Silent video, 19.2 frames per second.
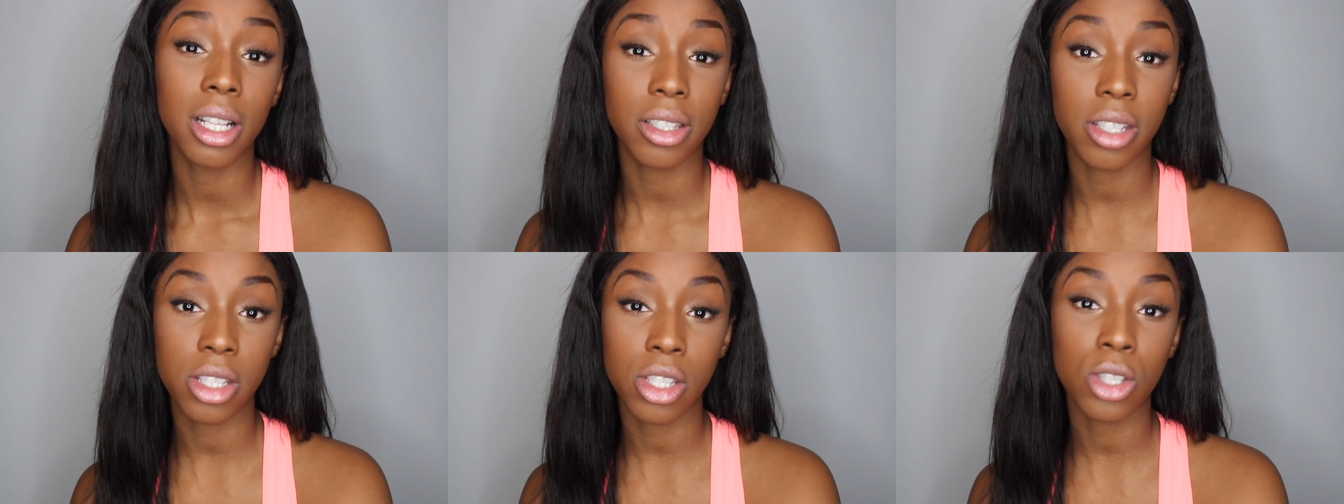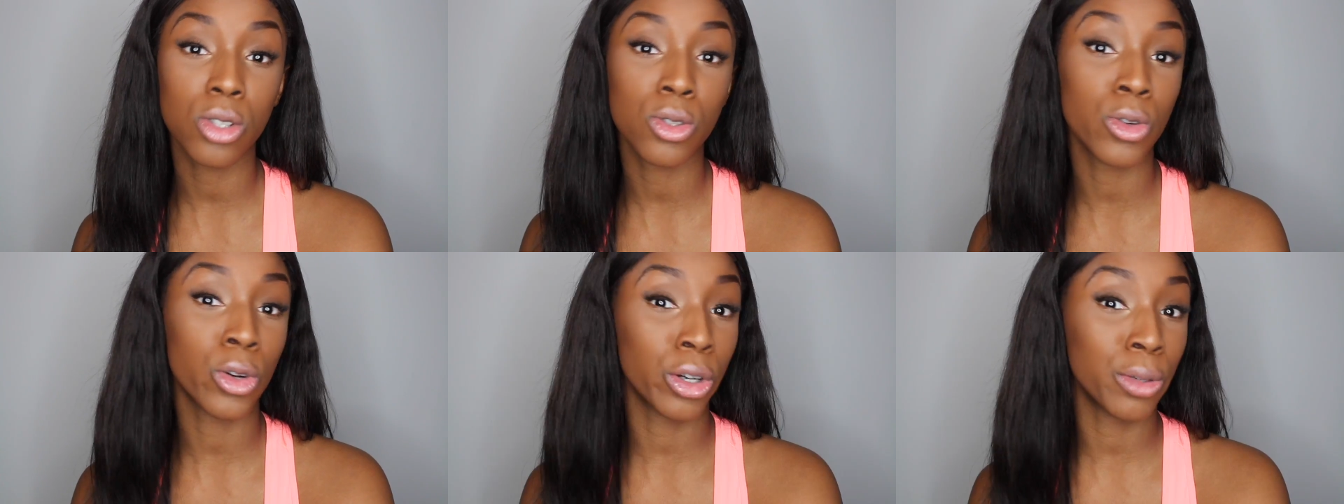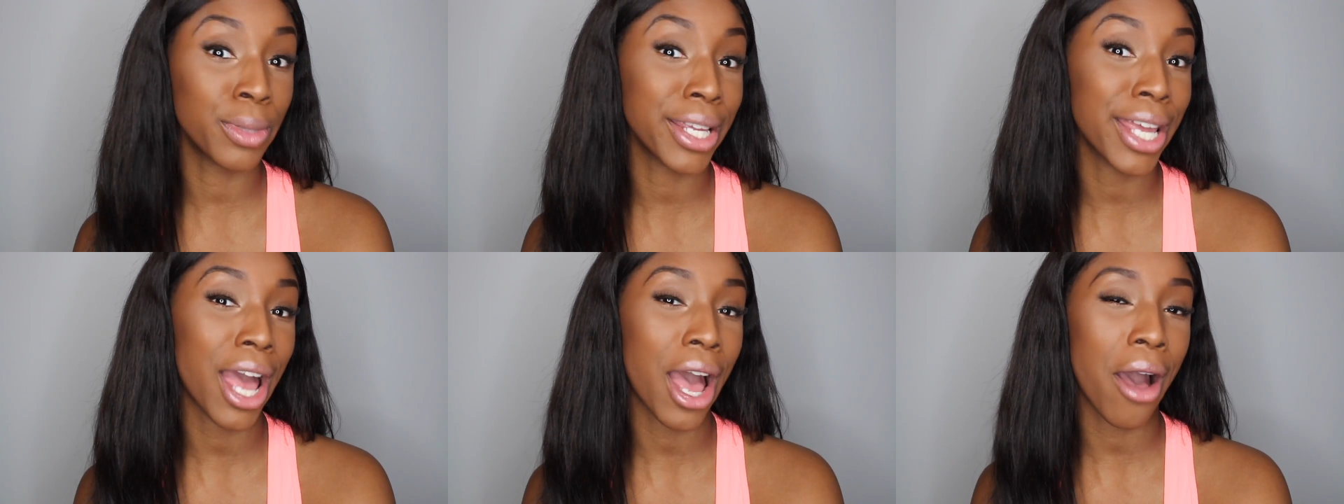This is
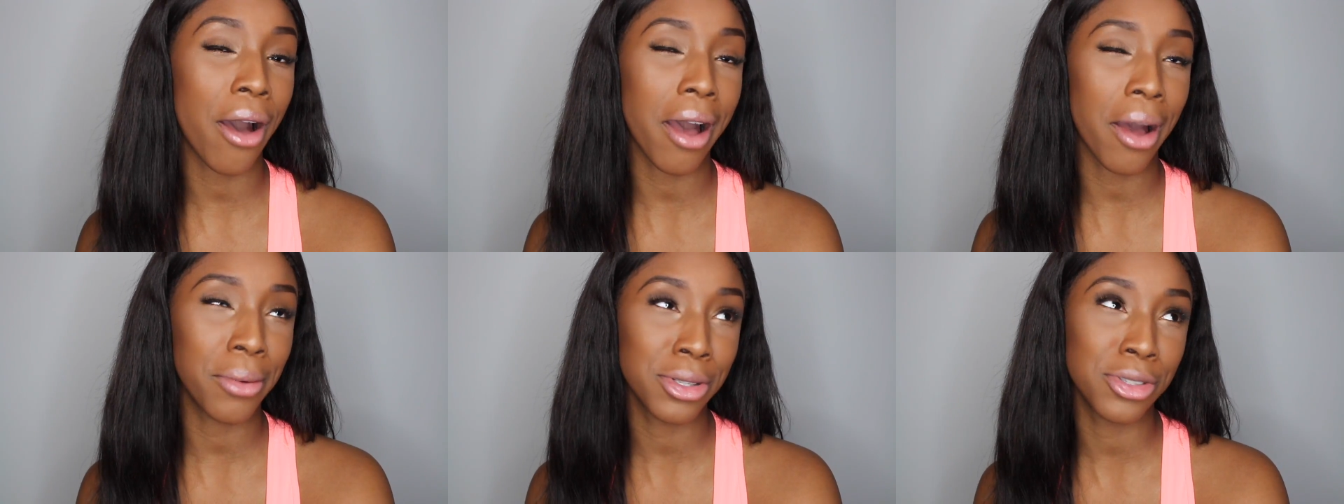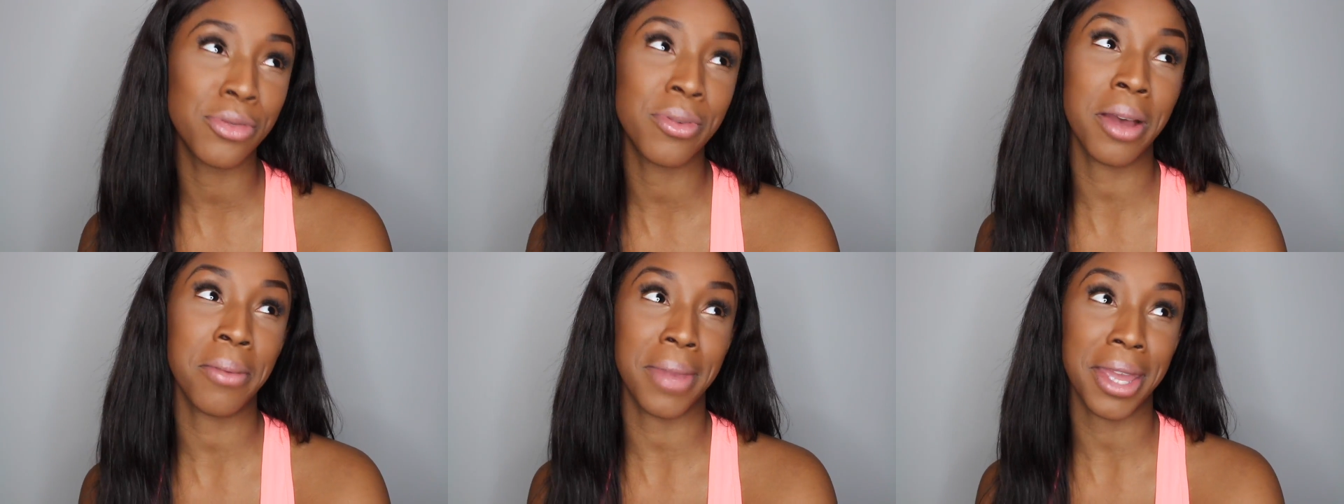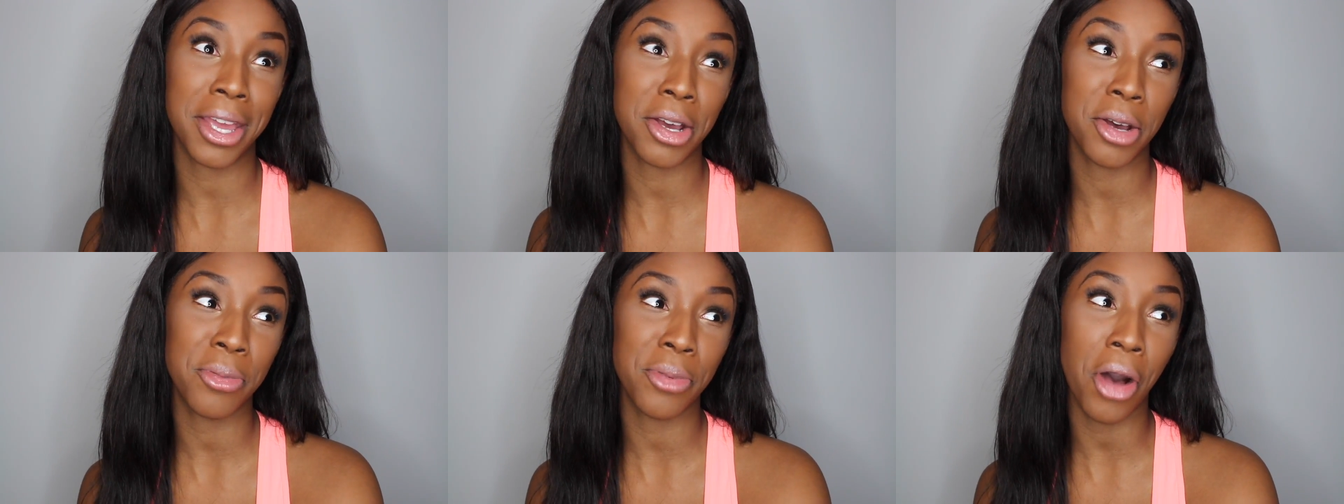normally how I would do my
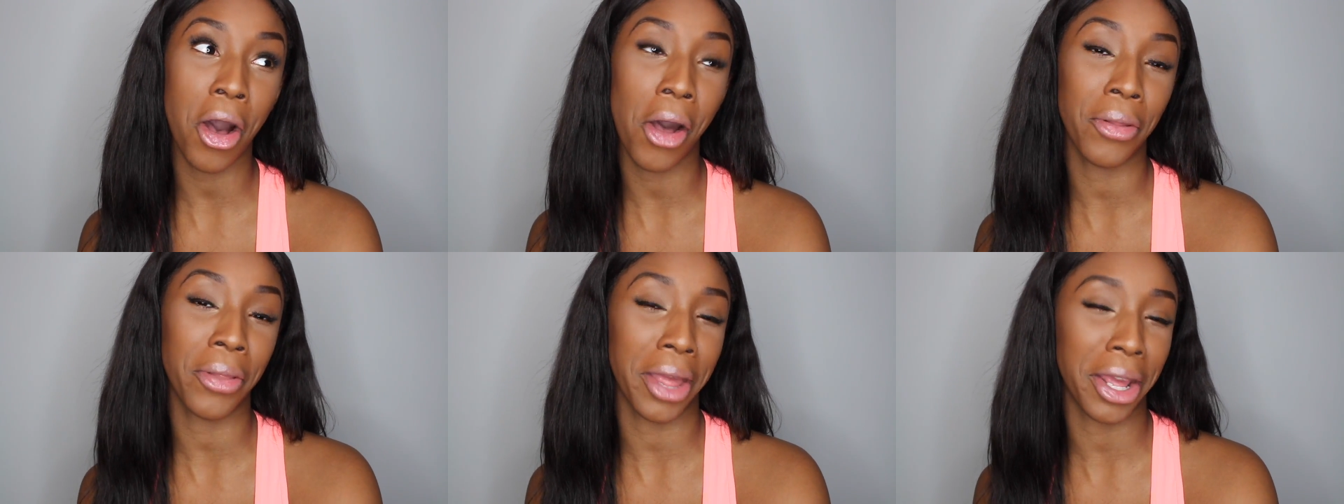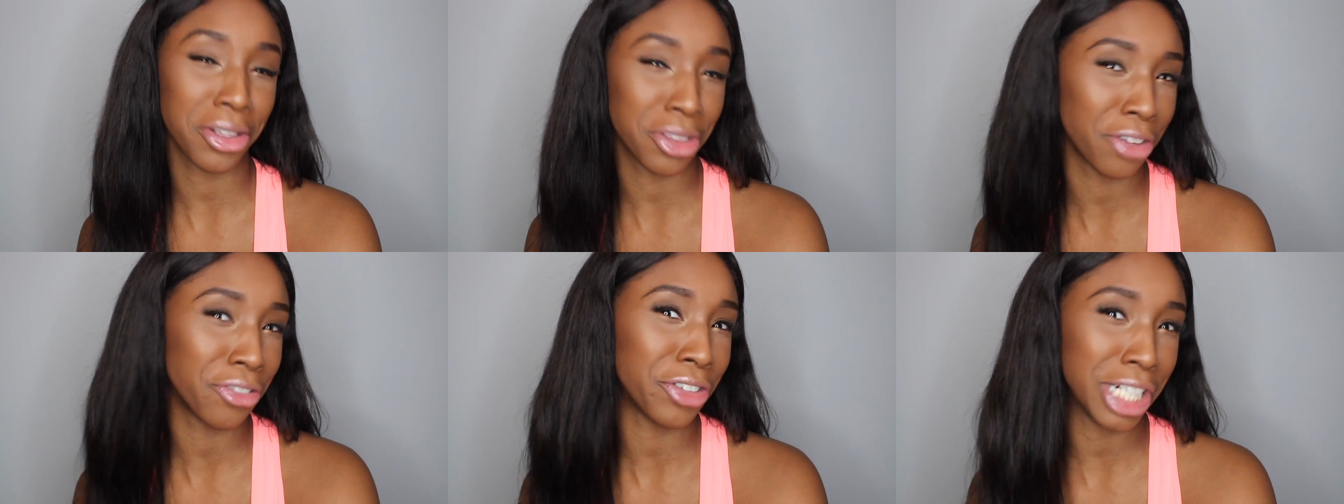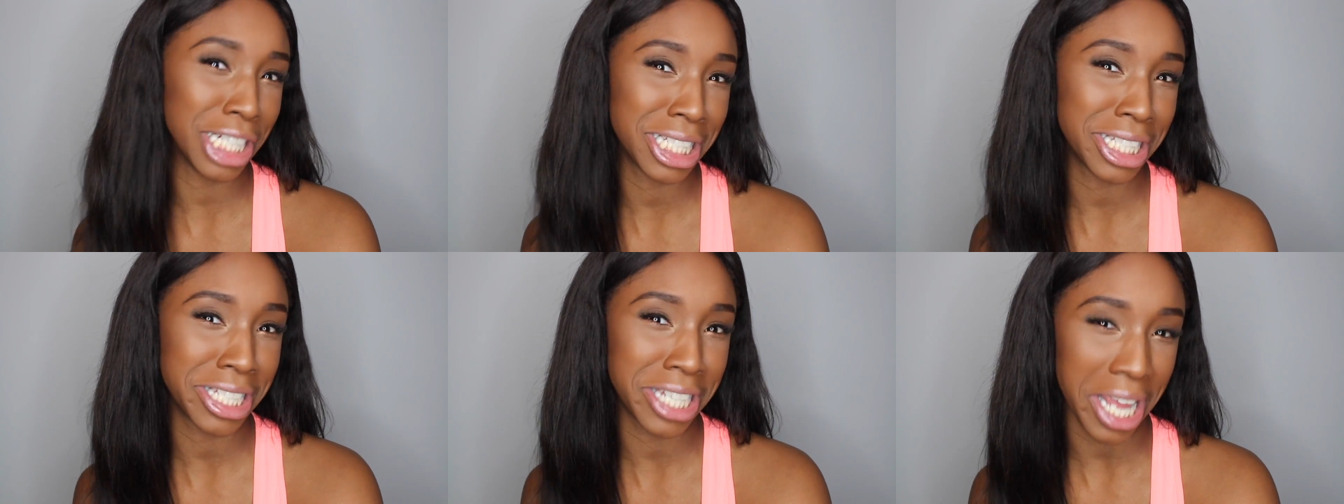makeup on like the
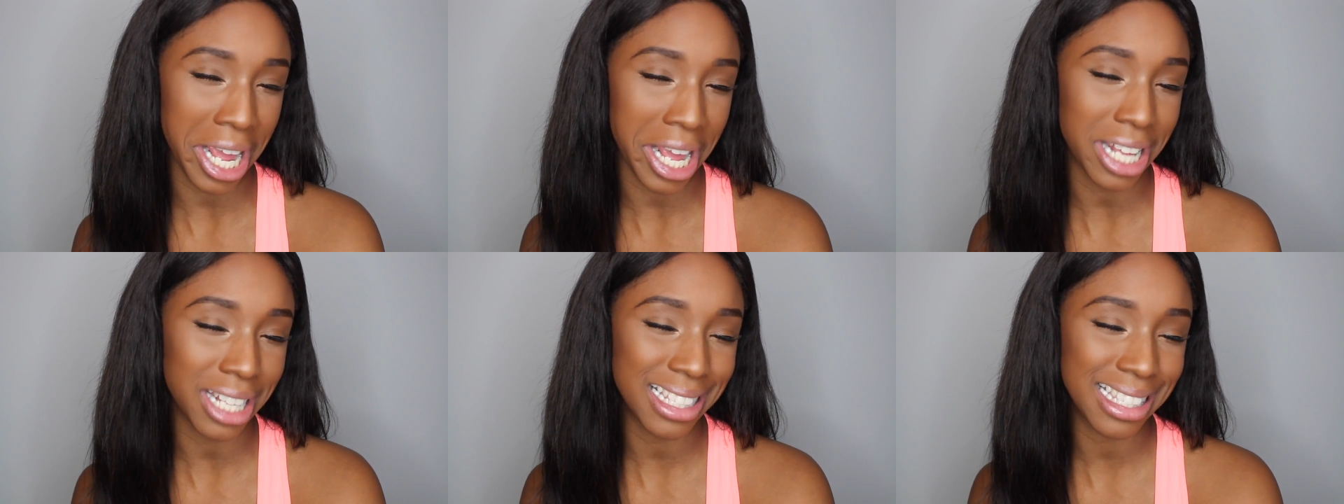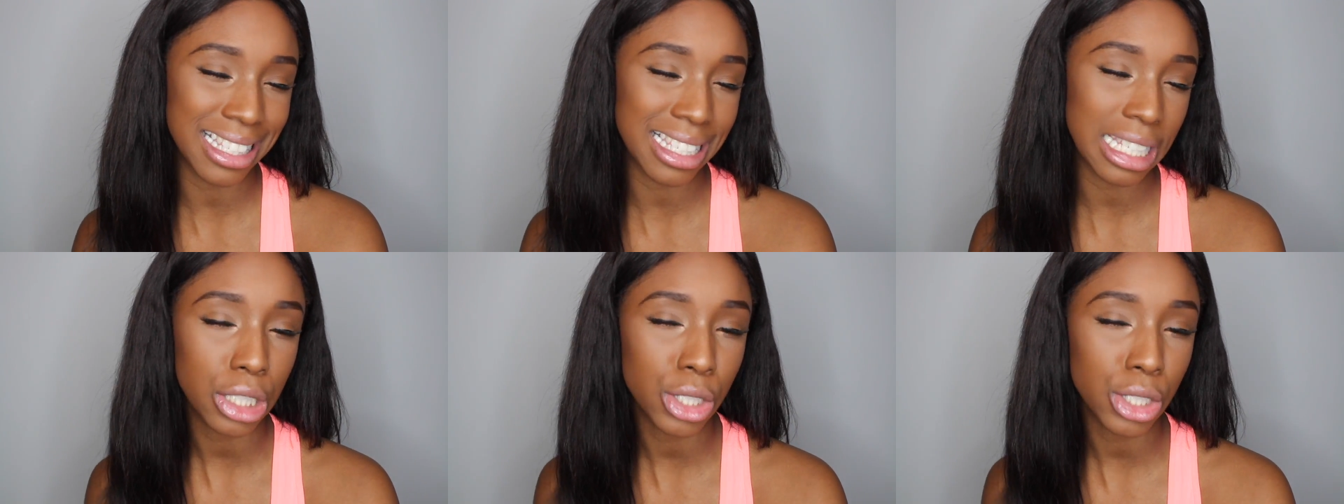first date.